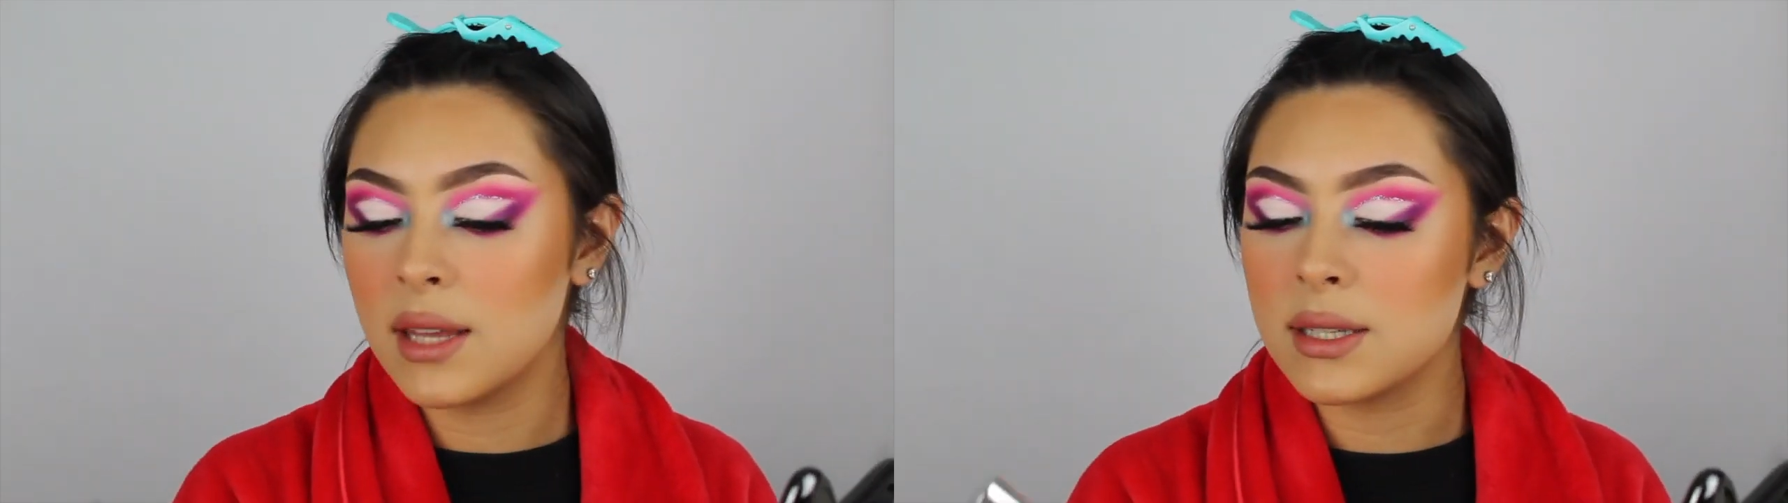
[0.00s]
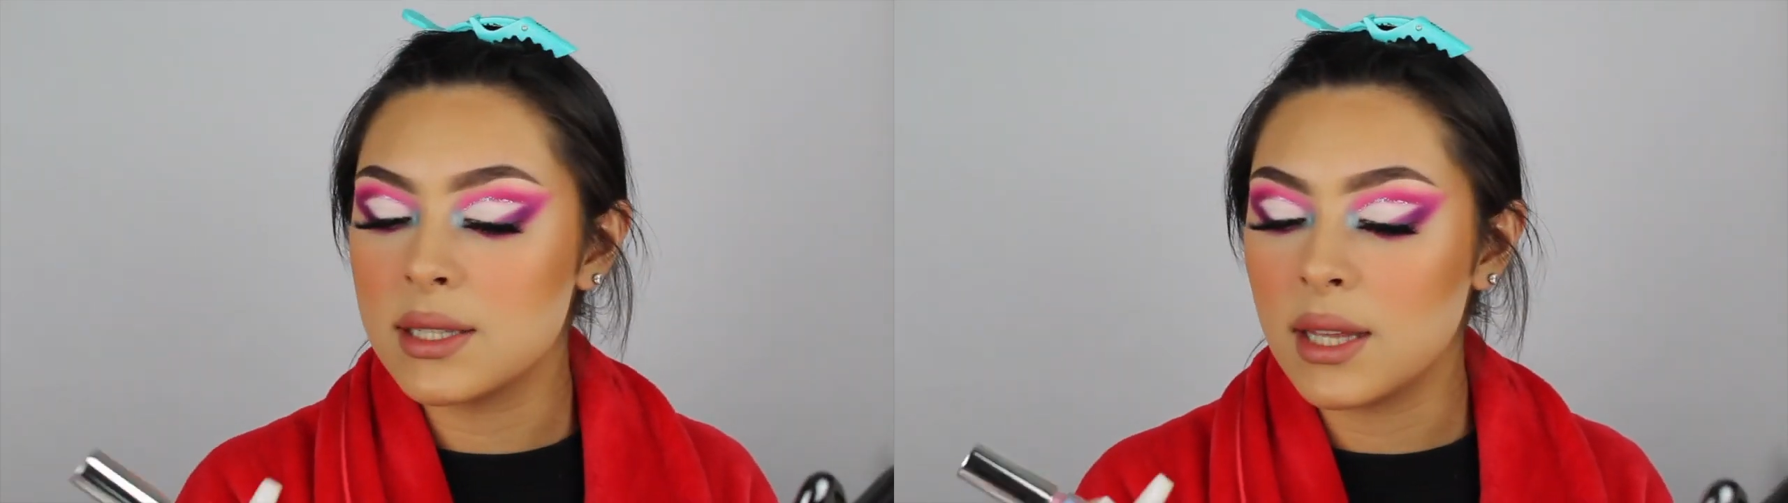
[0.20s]

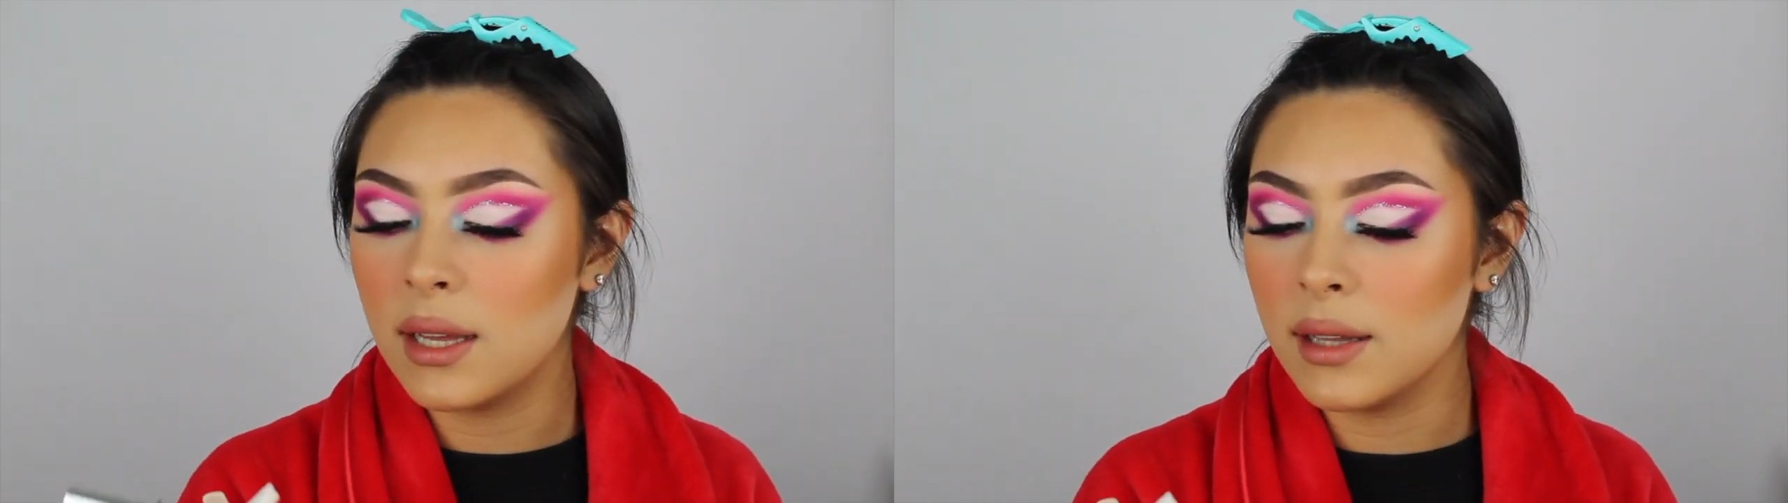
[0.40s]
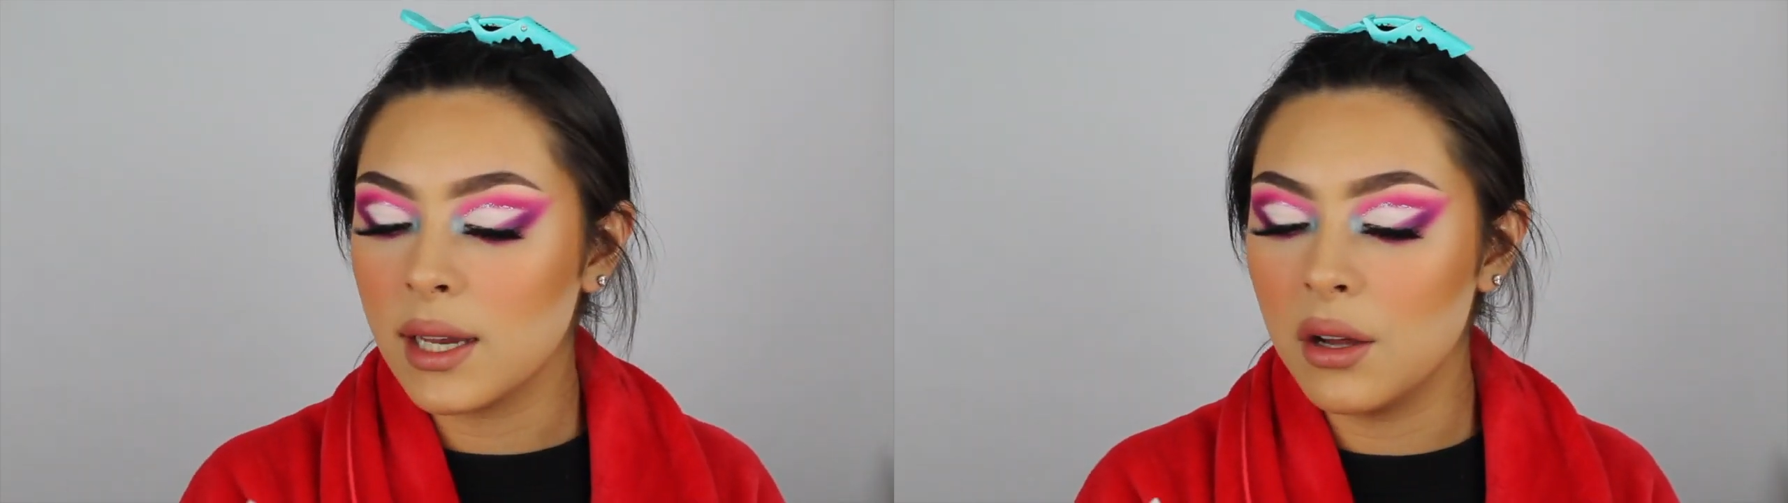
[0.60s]
This is the
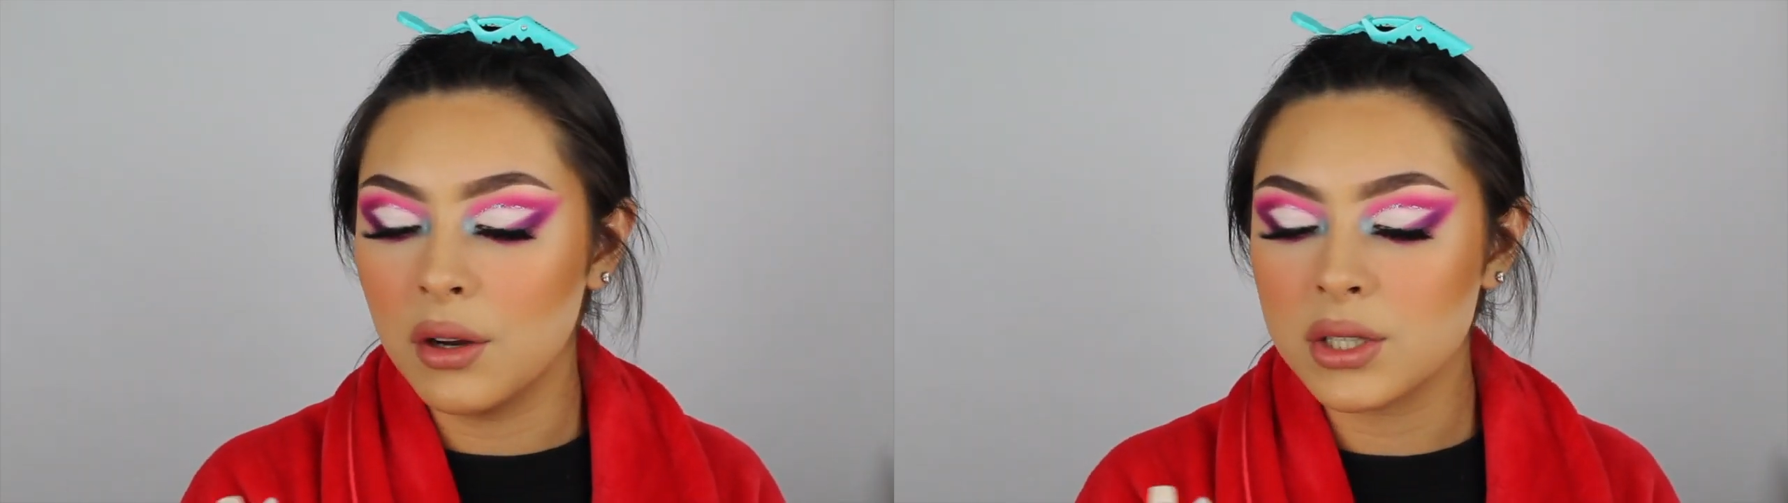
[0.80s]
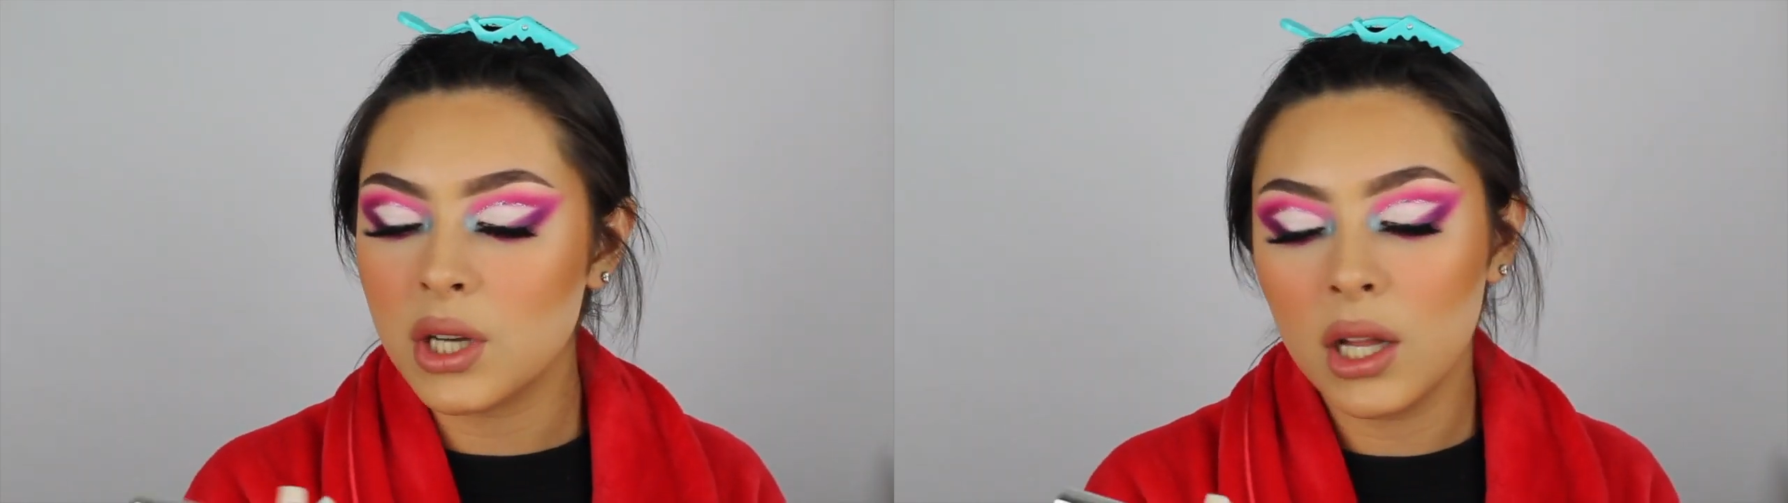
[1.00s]
LA
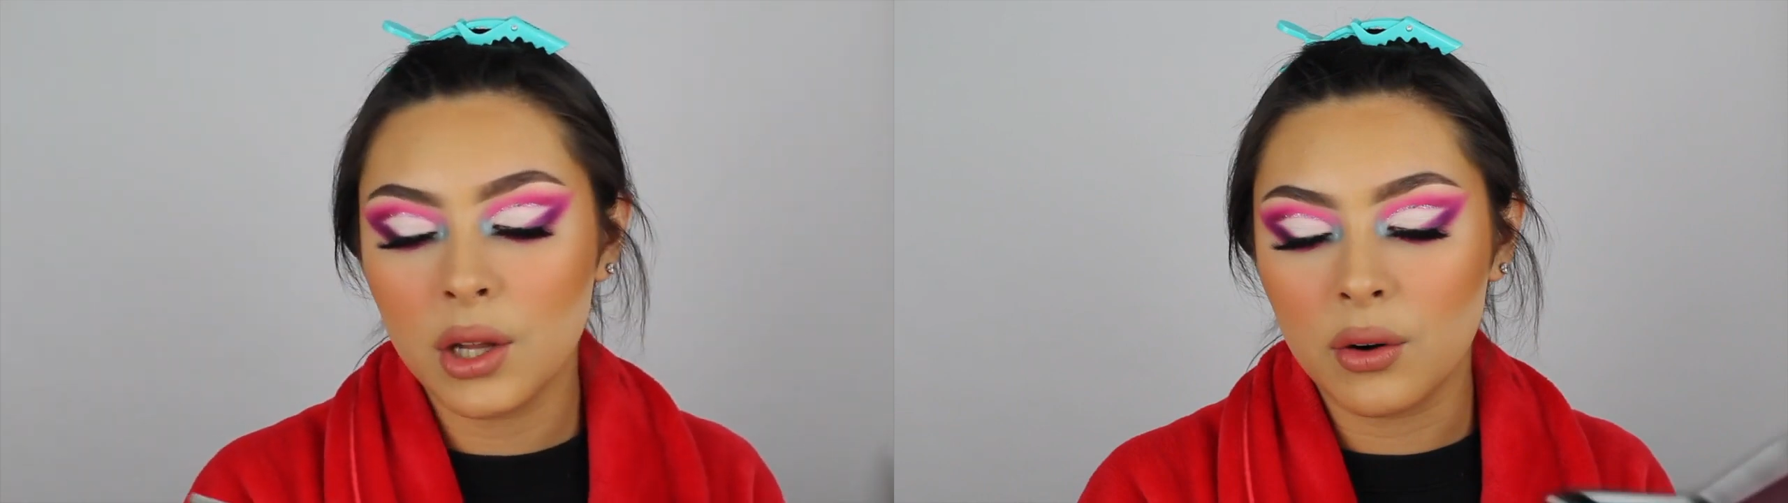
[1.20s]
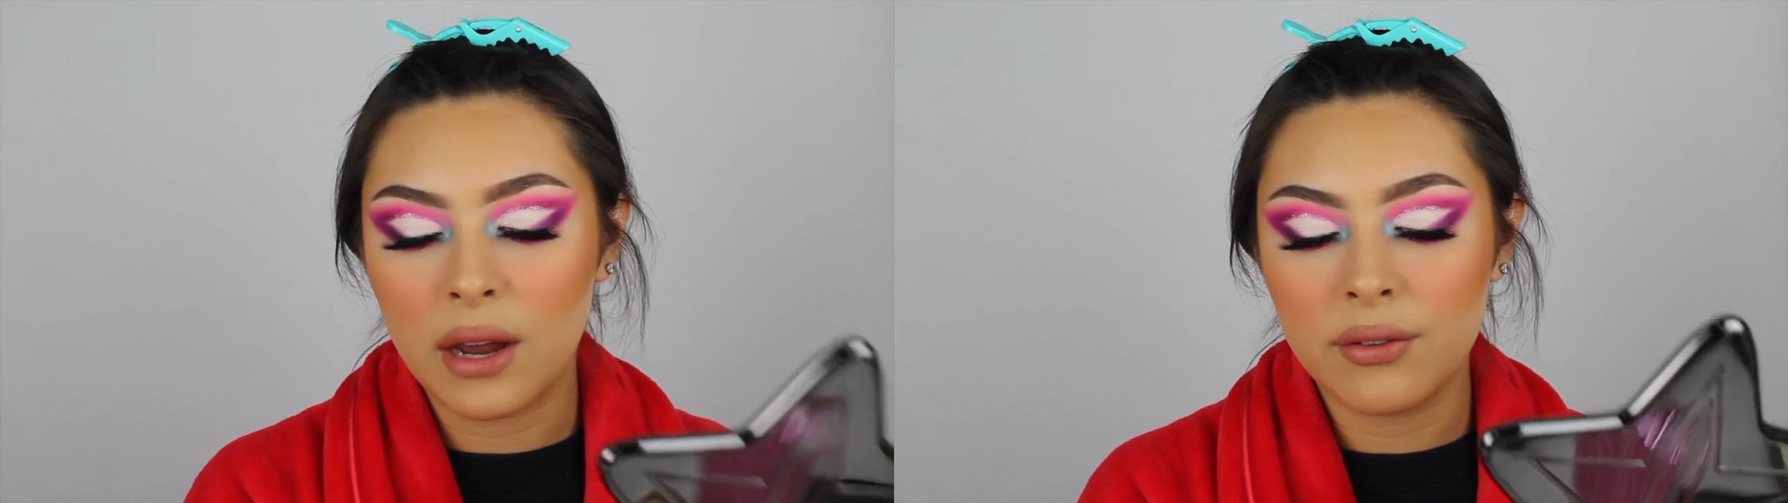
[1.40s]
Colors
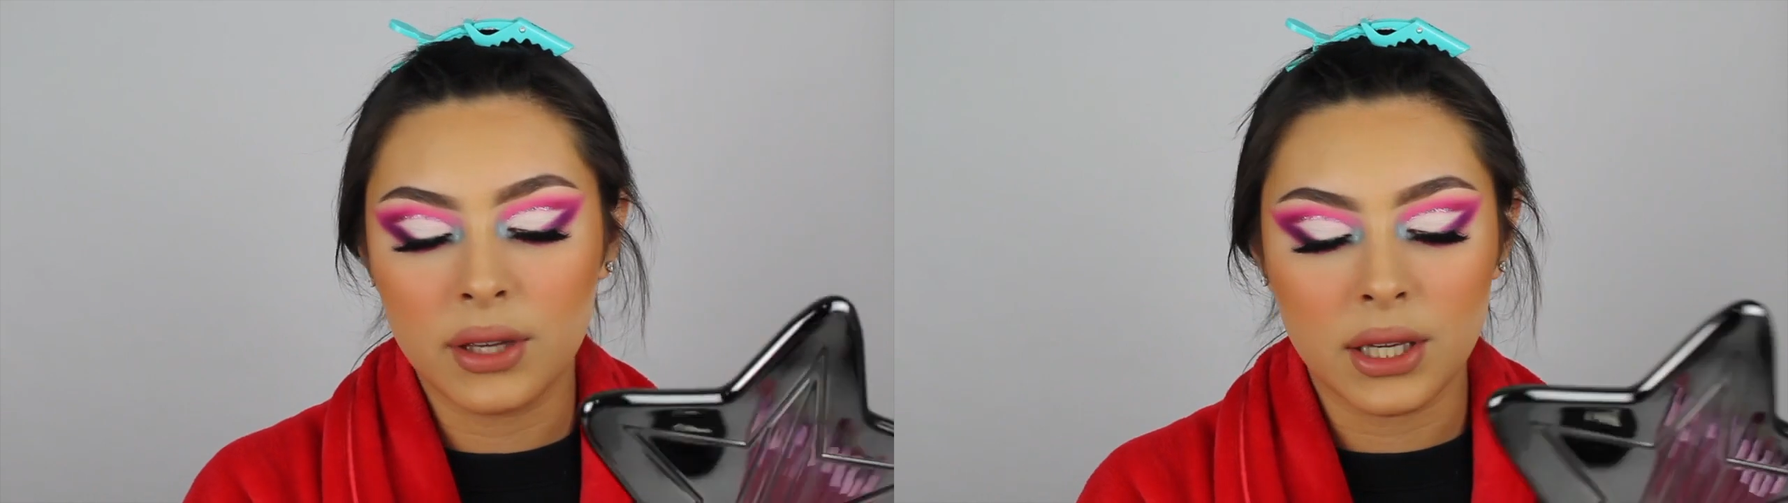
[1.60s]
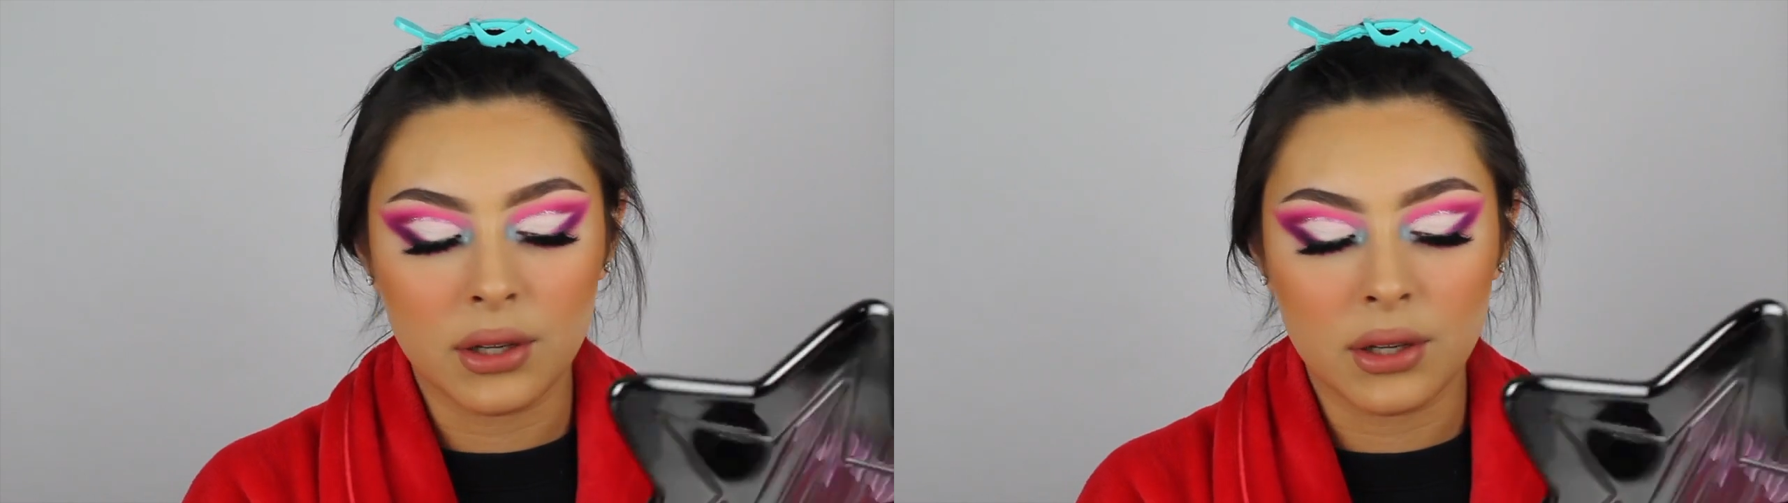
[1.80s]
Holographic